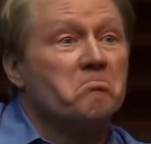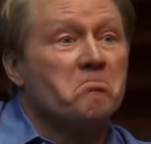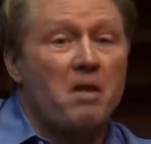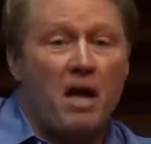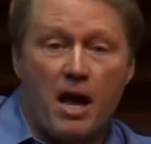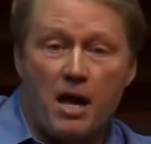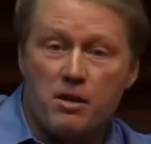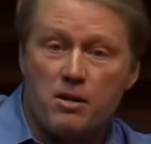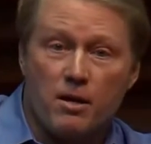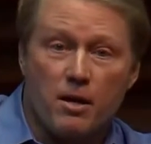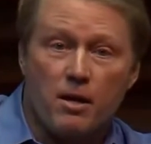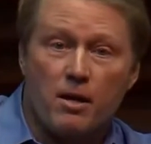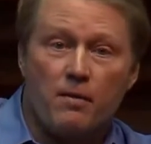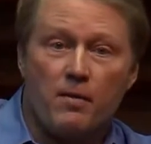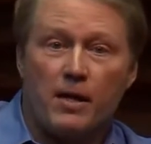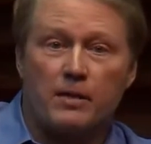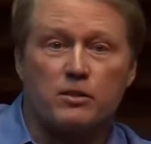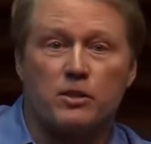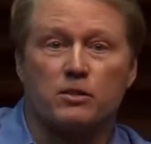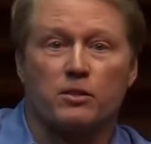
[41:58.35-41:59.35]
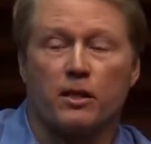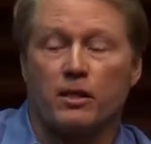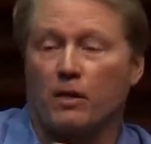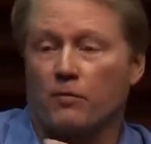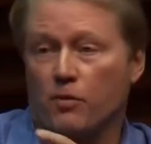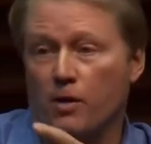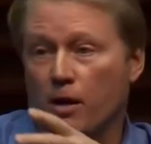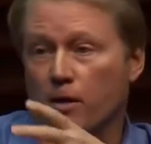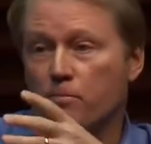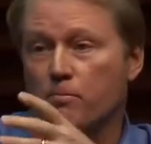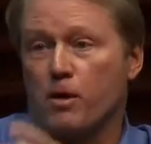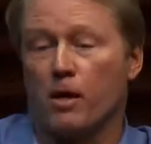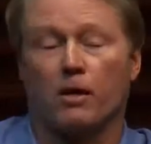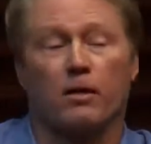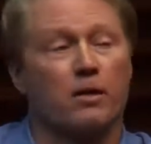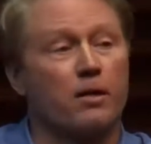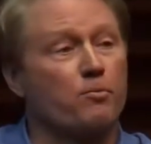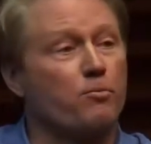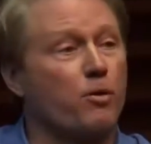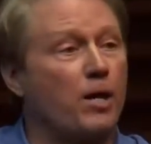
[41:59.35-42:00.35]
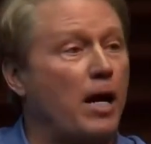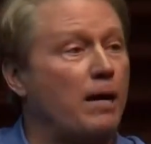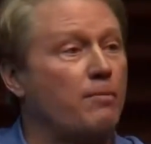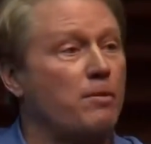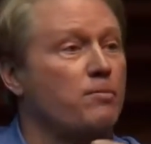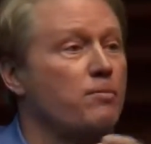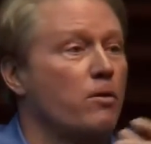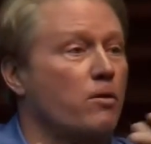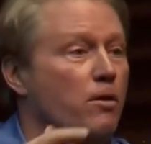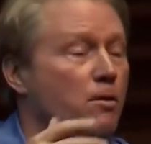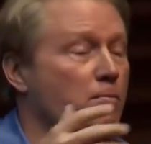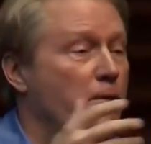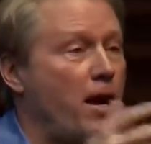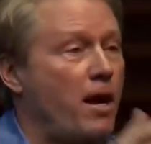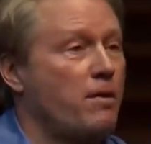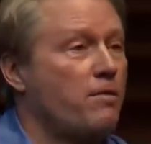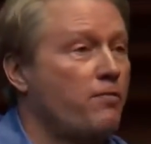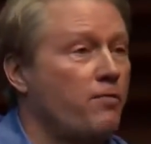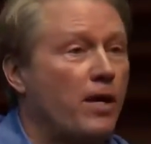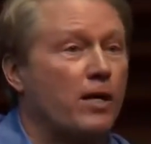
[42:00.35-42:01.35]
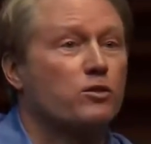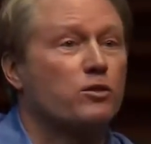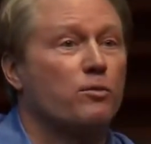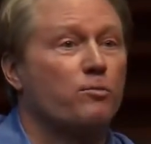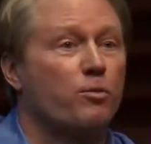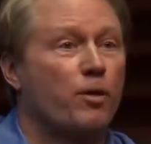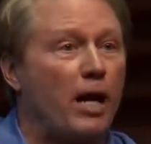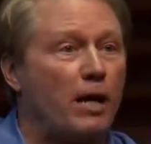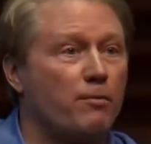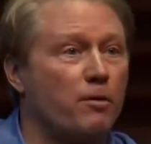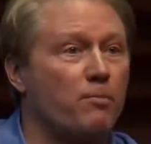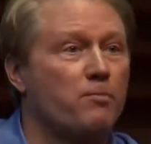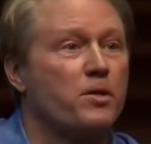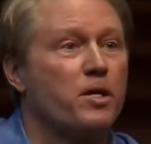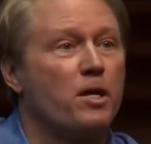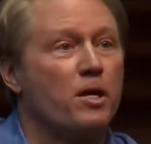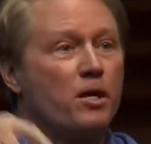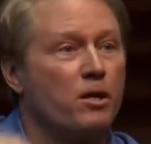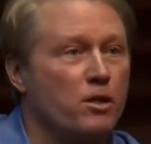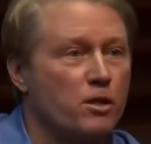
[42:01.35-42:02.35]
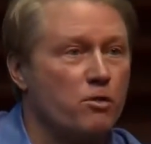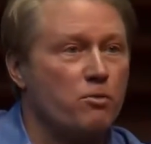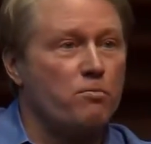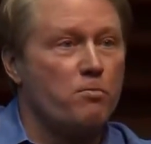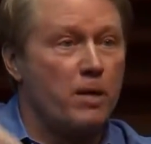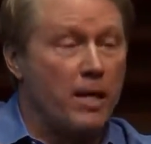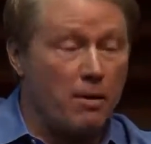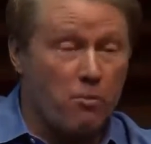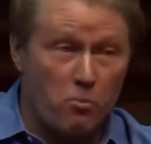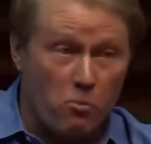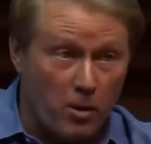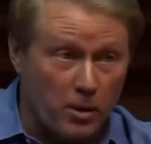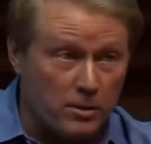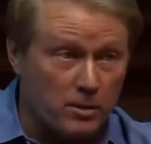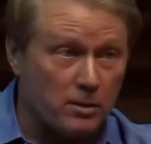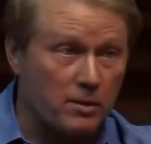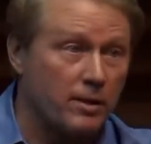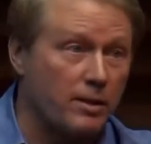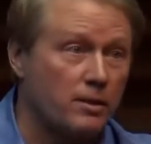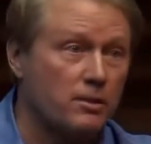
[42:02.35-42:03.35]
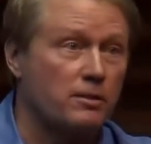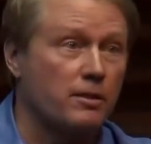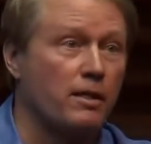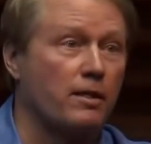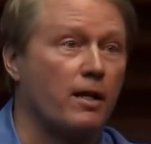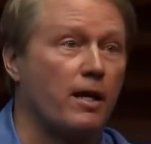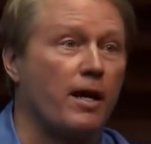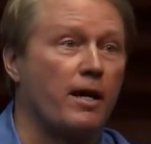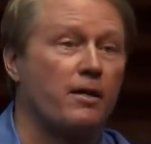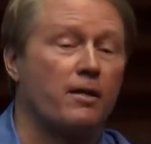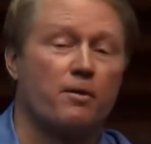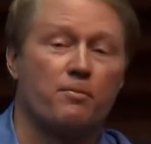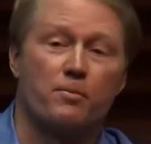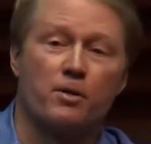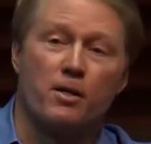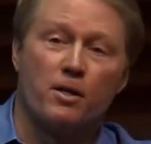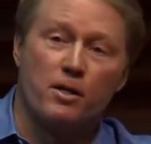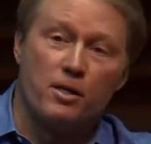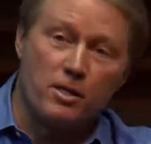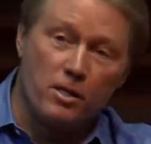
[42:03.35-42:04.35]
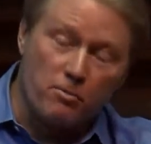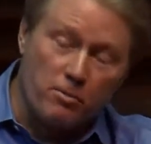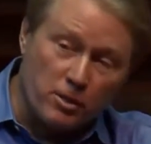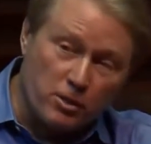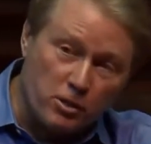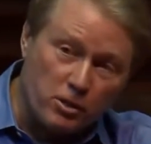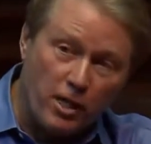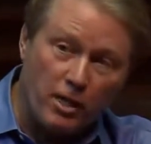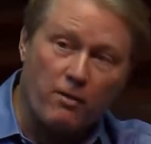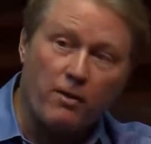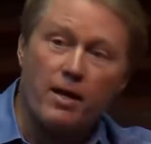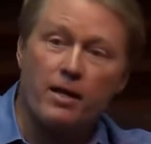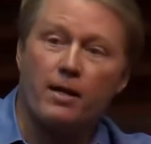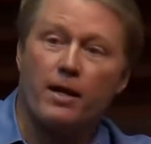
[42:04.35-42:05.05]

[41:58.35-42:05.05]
And and just like if you had a marketing problem or a manufacturing problem, you, it was the agenda item. You would generate